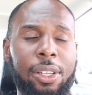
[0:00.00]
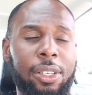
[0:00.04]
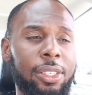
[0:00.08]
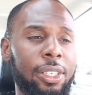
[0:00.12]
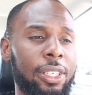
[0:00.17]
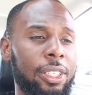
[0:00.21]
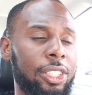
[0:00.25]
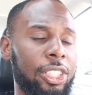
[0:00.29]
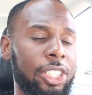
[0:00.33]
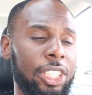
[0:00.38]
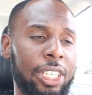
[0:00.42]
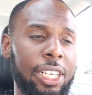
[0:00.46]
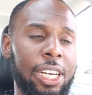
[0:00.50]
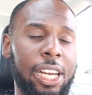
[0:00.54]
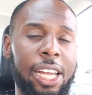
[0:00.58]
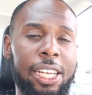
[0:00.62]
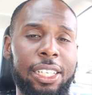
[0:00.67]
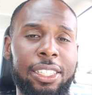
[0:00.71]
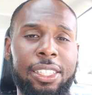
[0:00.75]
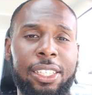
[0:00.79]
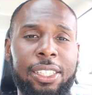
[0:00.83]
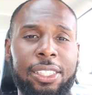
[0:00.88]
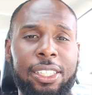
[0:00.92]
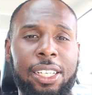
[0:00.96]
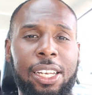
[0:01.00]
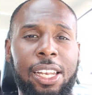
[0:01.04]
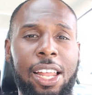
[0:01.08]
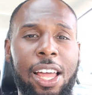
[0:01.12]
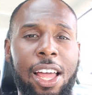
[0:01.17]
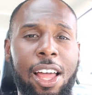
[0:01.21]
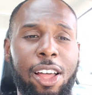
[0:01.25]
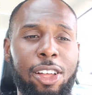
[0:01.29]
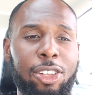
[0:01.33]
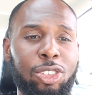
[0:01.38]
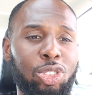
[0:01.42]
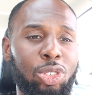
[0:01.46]
The G license
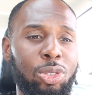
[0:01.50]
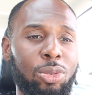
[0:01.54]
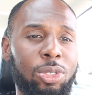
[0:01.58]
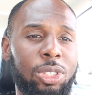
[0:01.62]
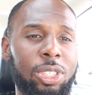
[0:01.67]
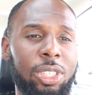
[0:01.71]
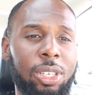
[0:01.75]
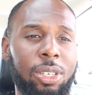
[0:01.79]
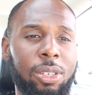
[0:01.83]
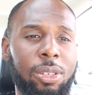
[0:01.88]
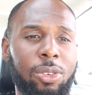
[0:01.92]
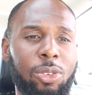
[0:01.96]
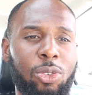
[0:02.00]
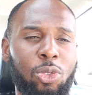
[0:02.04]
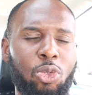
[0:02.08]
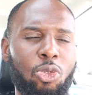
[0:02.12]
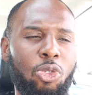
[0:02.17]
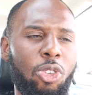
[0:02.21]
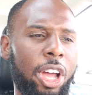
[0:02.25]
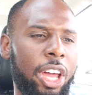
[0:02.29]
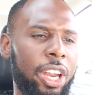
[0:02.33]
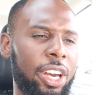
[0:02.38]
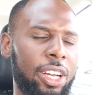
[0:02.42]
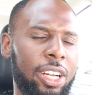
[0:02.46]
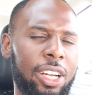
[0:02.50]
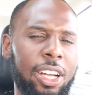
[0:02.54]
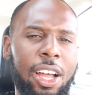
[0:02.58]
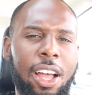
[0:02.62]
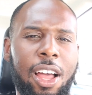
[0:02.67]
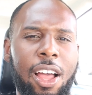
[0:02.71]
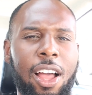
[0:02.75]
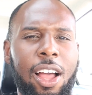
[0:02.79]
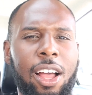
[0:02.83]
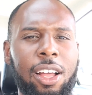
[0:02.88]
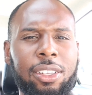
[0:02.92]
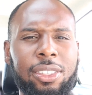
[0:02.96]
allows you to rent a
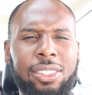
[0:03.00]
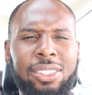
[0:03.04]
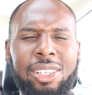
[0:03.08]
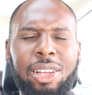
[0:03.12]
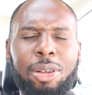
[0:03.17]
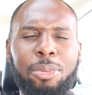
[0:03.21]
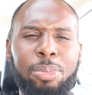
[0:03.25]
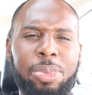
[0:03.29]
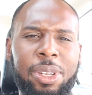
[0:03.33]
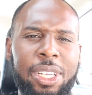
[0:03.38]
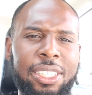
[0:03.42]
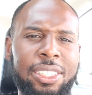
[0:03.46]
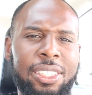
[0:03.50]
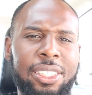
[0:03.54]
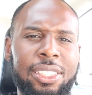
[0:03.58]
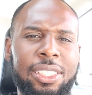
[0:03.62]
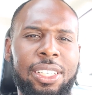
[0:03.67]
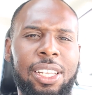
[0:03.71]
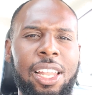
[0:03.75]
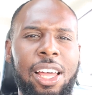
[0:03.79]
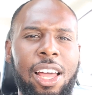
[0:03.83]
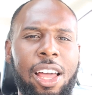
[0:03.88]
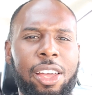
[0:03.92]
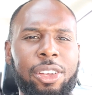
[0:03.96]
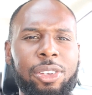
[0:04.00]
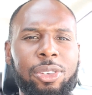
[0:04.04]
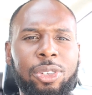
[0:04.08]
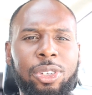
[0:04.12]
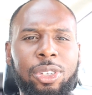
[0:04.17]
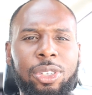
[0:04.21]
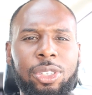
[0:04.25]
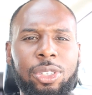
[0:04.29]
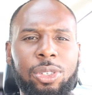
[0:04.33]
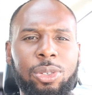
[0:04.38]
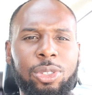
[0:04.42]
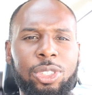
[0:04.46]
car. Some places allow you
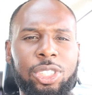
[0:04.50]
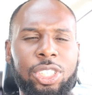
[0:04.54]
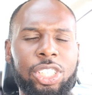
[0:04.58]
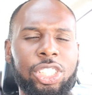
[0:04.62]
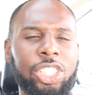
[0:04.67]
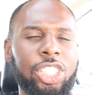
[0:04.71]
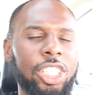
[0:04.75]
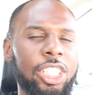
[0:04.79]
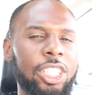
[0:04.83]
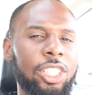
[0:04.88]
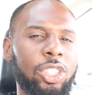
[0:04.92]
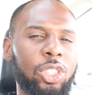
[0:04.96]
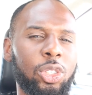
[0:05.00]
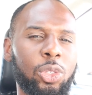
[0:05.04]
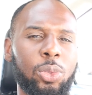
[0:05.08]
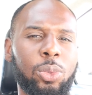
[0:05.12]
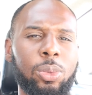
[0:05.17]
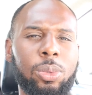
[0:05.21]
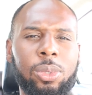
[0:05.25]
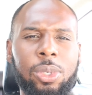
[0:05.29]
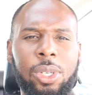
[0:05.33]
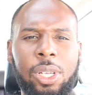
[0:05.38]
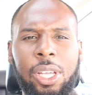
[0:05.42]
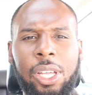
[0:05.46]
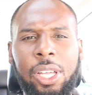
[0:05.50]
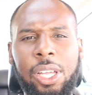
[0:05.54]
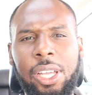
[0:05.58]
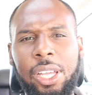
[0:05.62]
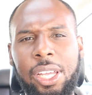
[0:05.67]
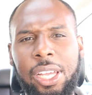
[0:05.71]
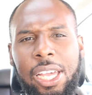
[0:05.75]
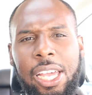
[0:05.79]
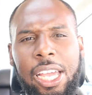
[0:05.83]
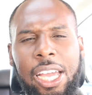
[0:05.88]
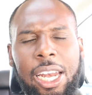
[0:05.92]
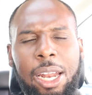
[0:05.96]
to use your
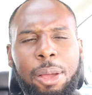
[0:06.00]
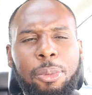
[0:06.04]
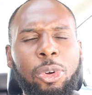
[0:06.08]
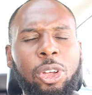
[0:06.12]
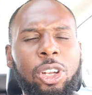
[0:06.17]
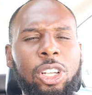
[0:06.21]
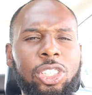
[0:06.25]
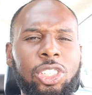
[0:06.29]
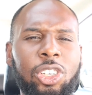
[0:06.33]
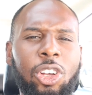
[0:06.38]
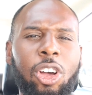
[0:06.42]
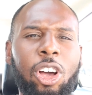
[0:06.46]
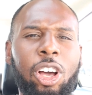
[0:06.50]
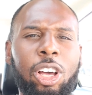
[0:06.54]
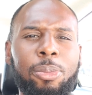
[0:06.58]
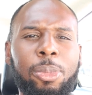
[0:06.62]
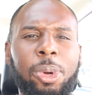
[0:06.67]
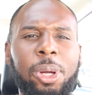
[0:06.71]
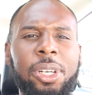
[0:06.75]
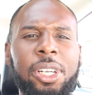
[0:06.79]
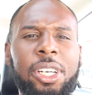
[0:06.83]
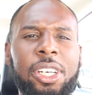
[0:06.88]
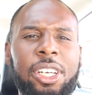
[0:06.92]
G2. And I'm going to talk about the